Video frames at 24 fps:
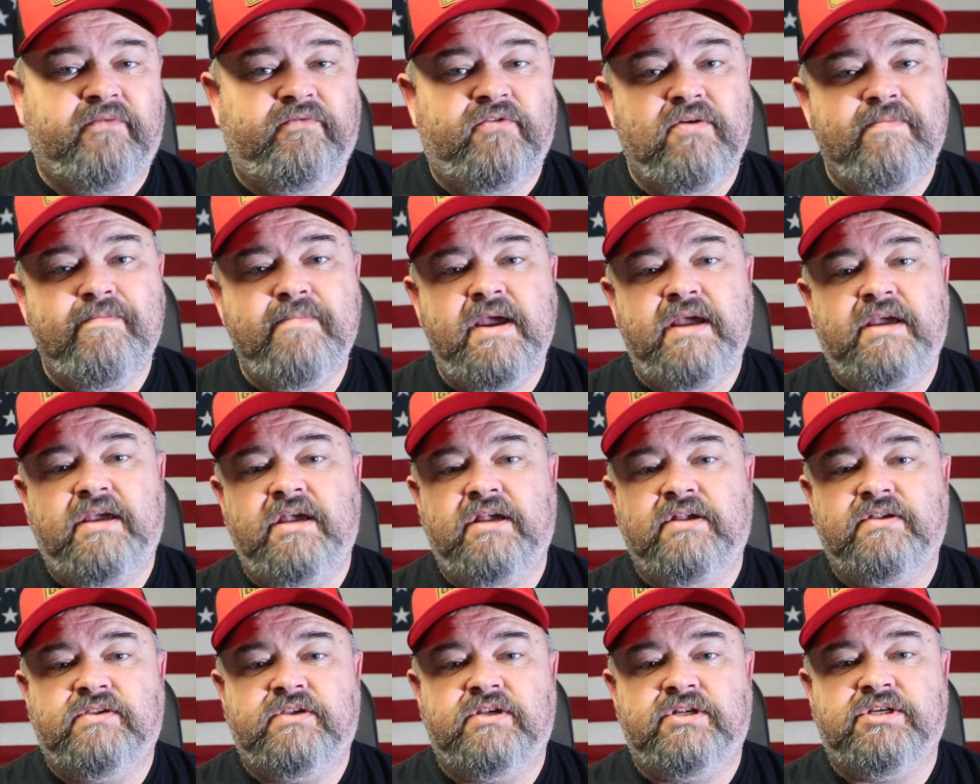If you're
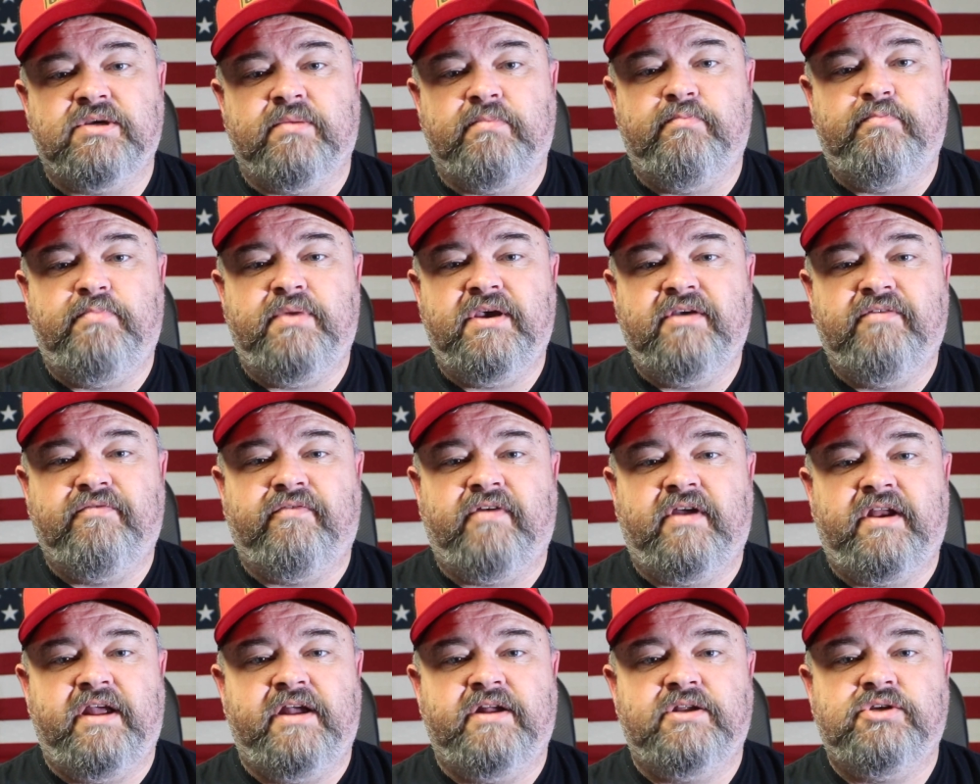making such a big
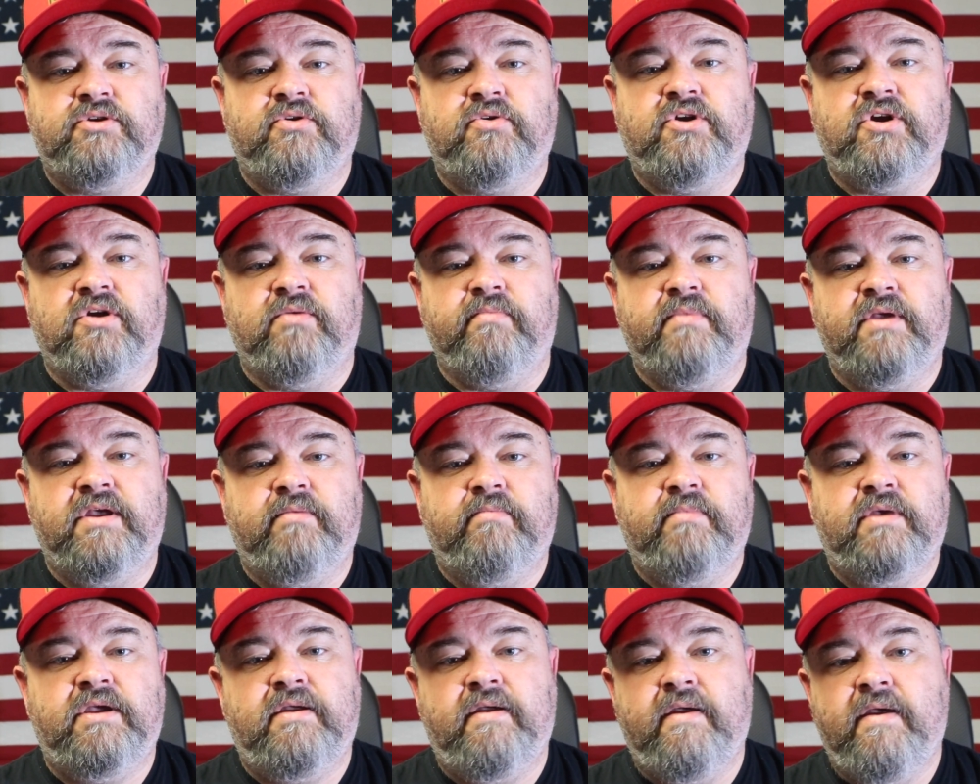financial
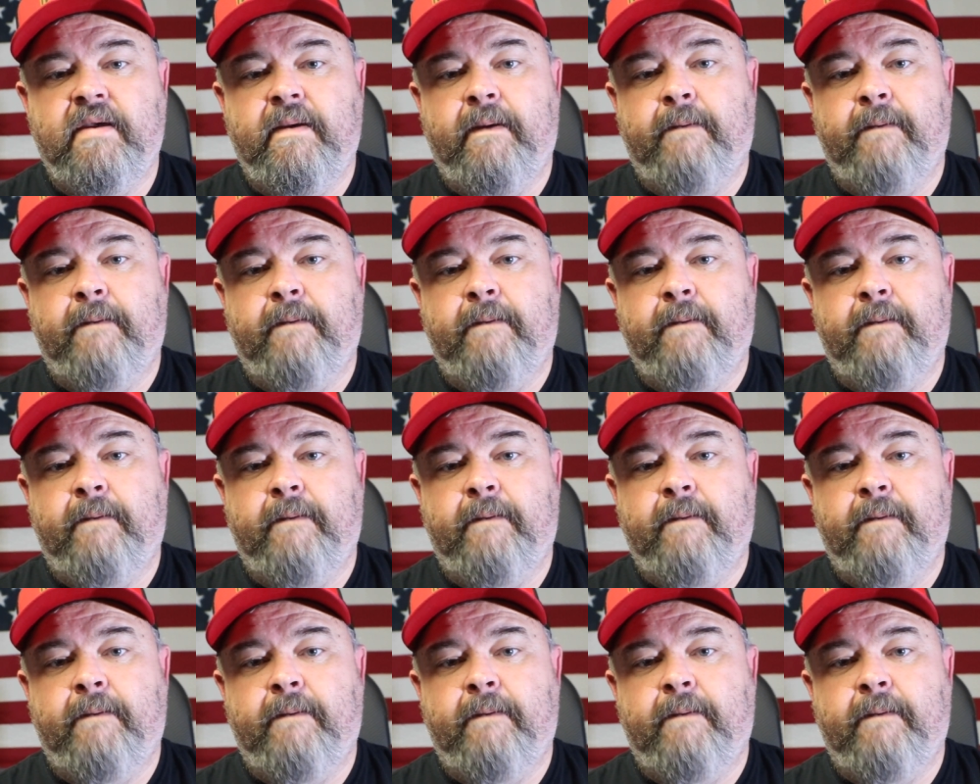commitment,